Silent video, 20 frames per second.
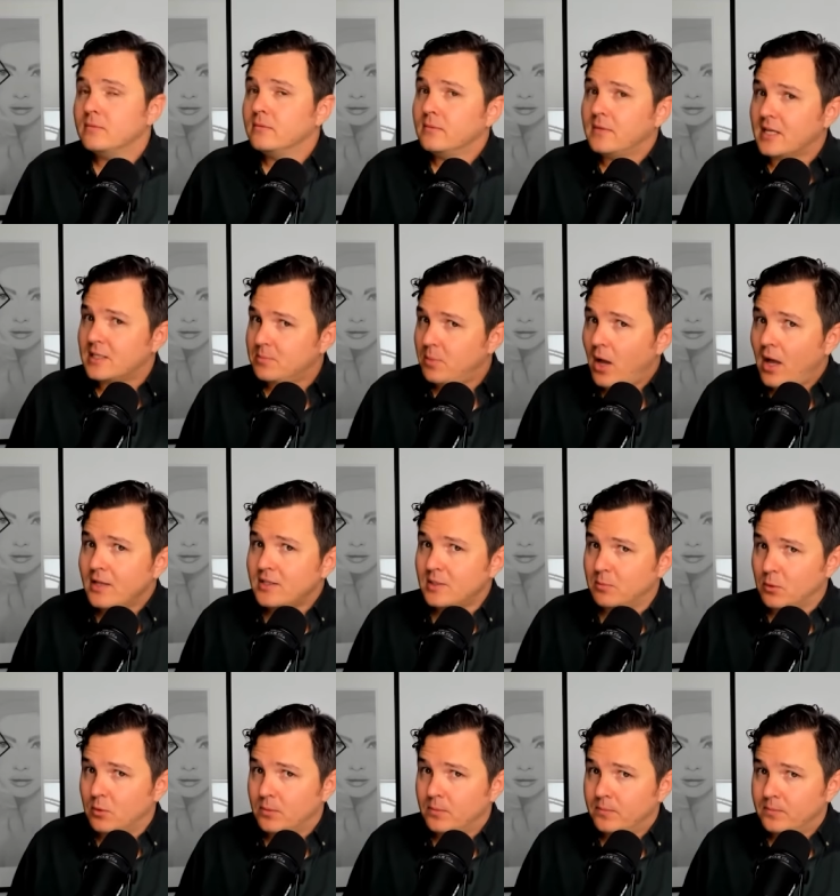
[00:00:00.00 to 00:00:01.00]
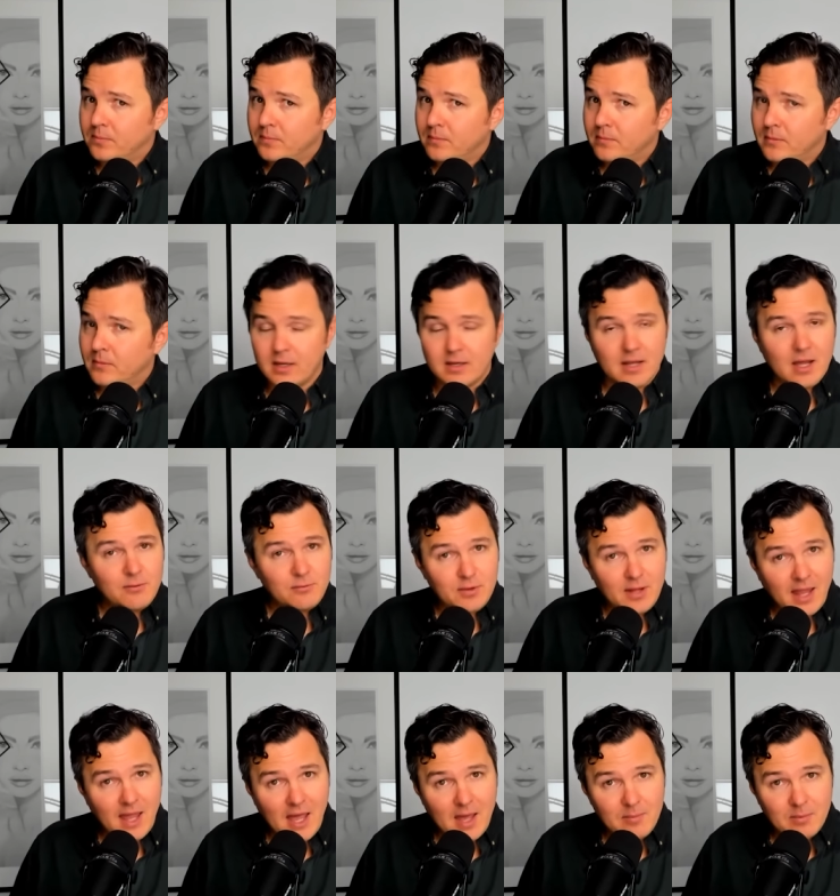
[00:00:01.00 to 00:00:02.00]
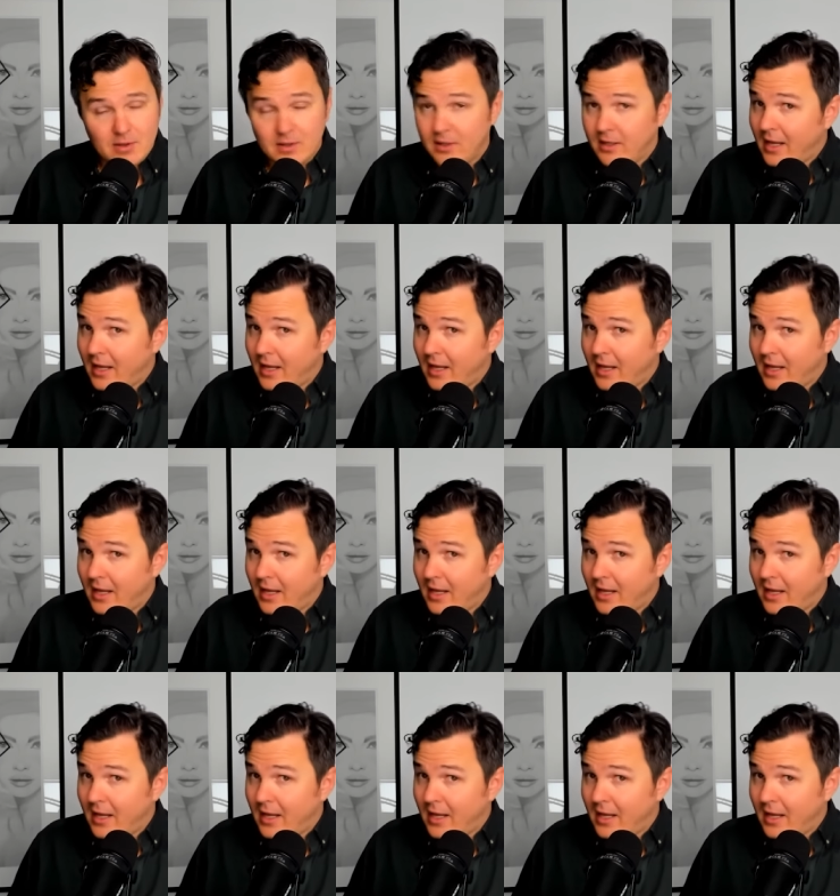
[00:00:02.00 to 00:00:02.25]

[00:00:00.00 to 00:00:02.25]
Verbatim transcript: That's possible. Can definitely happen.